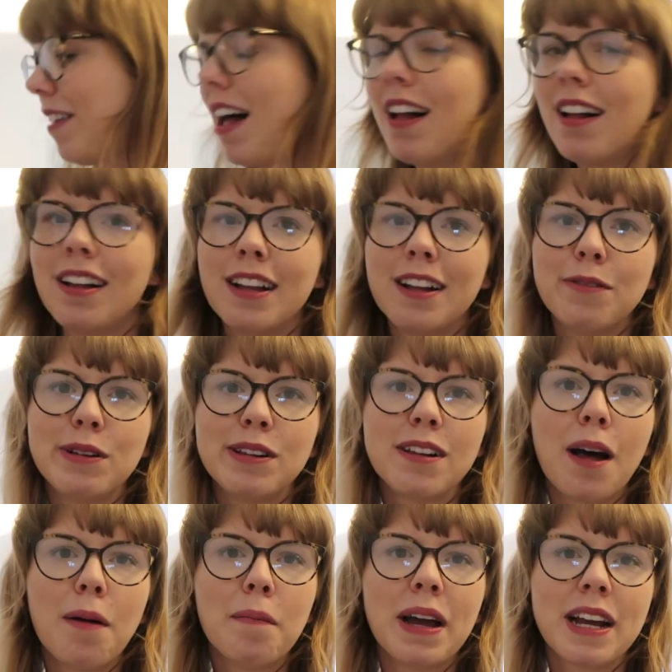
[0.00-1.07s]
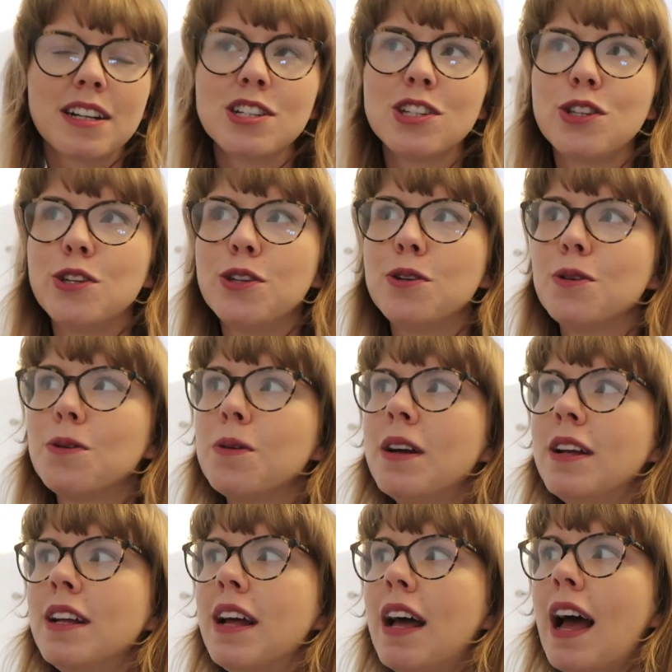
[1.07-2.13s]
I will come back to
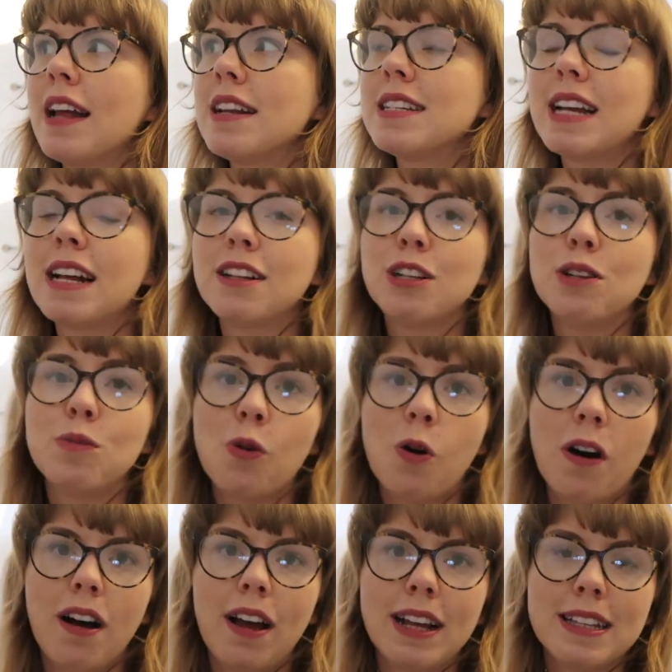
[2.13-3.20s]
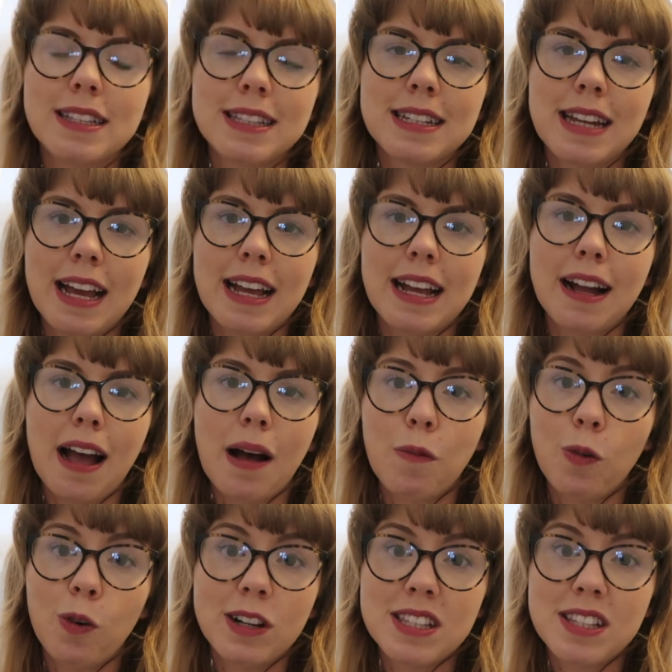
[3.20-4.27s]
you and tell you what is staying
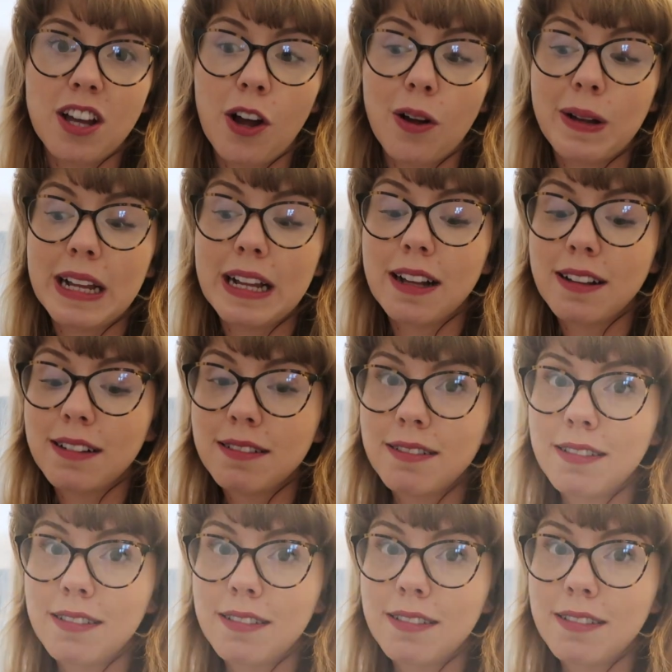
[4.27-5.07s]
and what is going.